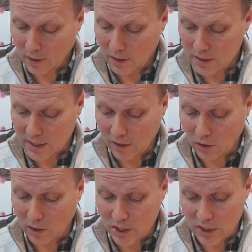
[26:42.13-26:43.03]

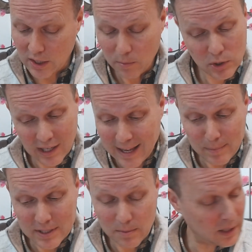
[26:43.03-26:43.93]
psychology term, which
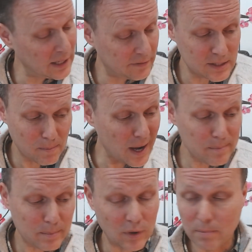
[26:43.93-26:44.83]
led me to believe this
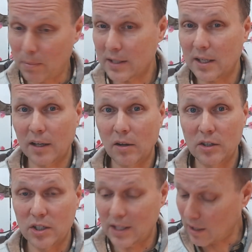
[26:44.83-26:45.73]
might be written by a
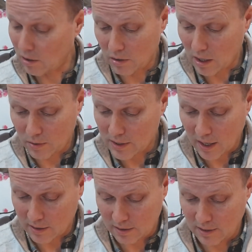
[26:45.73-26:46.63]
psychologist. I don't know. It's
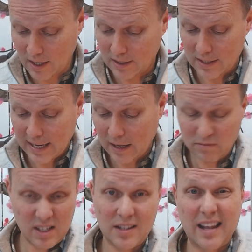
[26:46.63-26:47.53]
hard to tell.
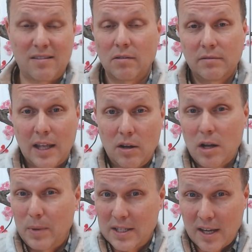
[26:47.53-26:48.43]

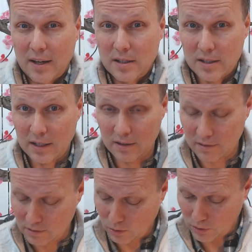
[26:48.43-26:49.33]
Nobody signs the
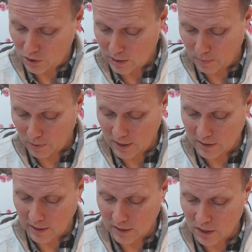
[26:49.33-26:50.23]
authorship on
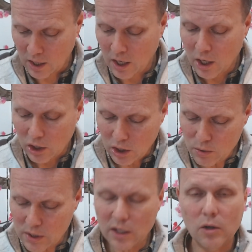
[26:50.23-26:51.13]
these things.
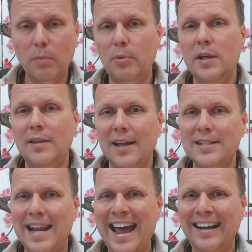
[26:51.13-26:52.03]
Using your breathing
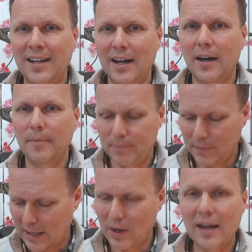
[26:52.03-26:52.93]
as an anchor.
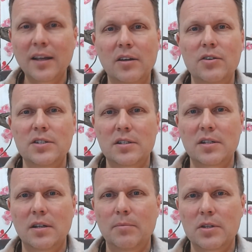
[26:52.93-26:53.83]
Now, an anchor is a
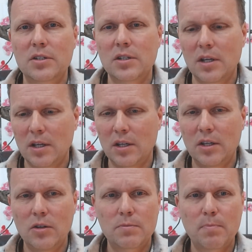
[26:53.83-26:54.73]
term that's
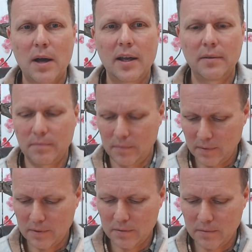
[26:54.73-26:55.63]
used by
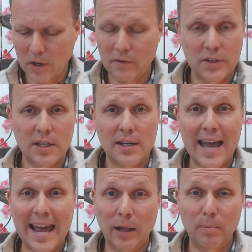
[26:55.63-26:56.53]
a lot of us in
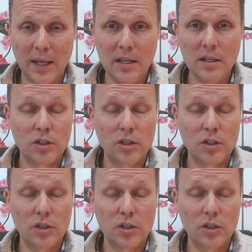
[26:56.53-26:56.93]
NLP,